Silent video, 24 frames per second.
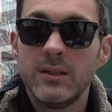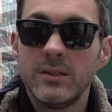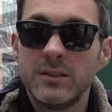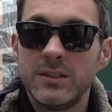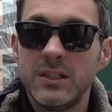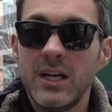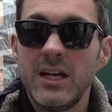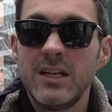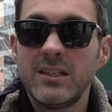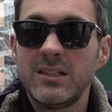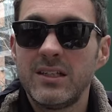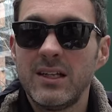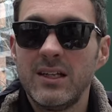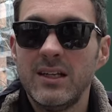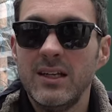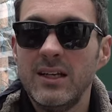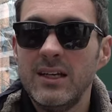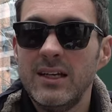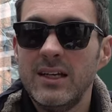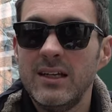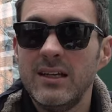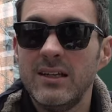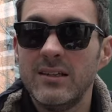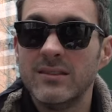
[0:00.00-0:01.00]
Jason
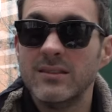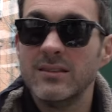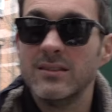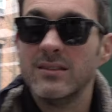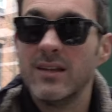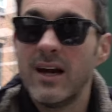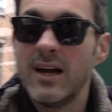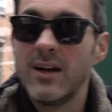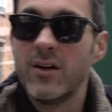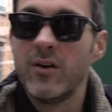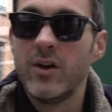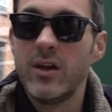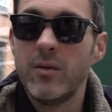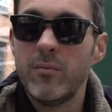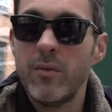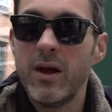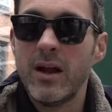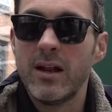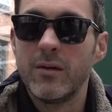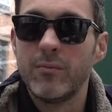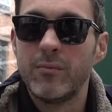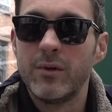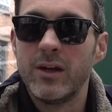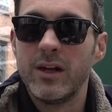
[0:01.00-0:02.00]
Lee. I know he
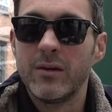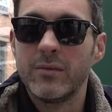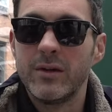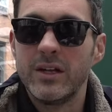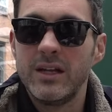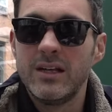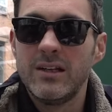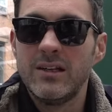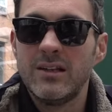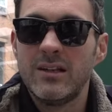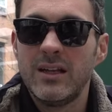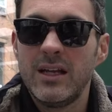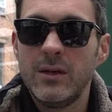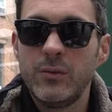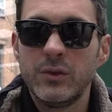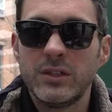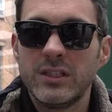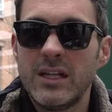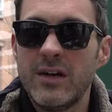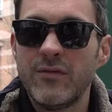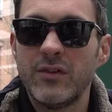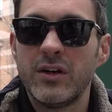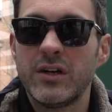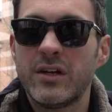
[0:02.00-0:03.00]
made it big, but he was
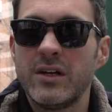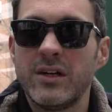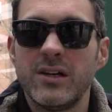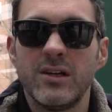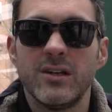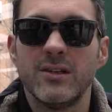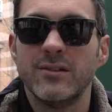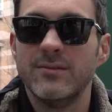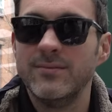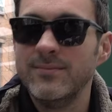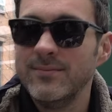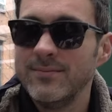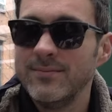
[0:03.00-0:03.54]
never good.